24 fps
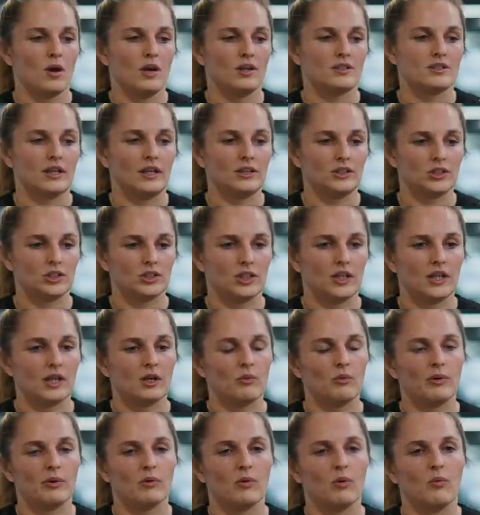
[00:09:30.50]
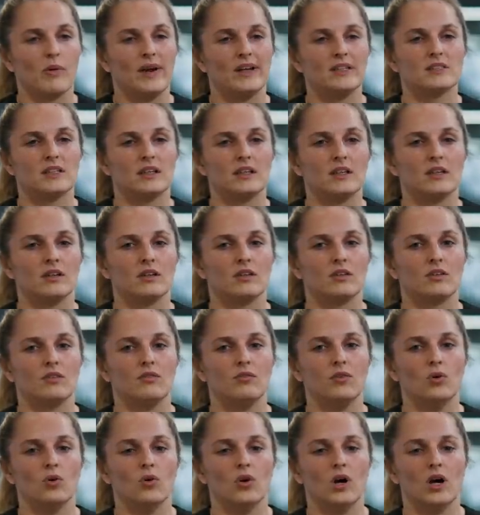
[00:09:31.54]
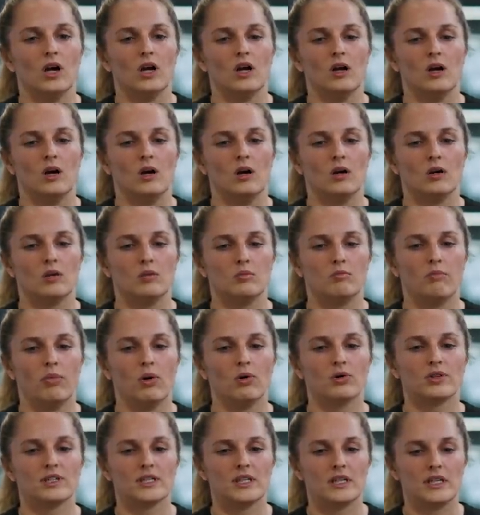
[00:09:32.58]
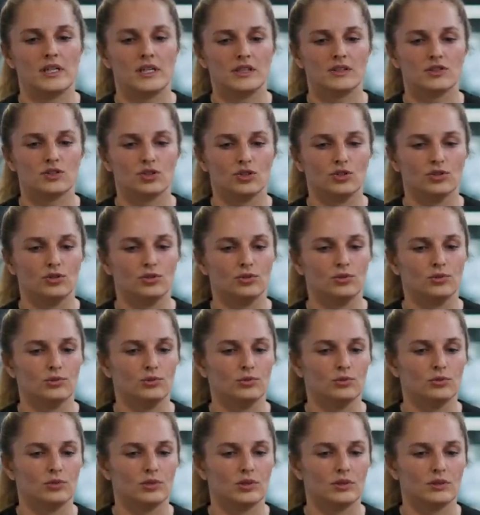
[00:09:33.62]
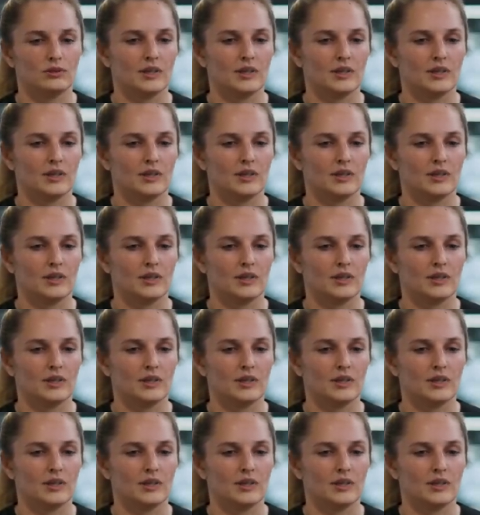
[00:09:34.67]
Essentially, we were waiting for her body to